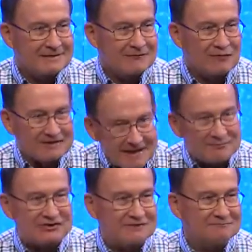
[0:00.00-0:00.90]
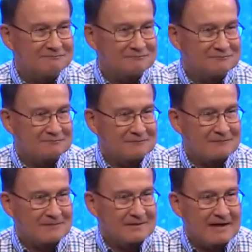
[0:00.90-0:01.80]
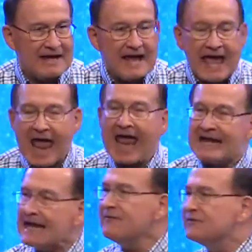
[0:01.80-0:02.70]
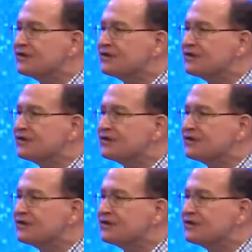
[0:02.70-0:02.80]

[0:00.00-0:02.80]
Redemption. And if the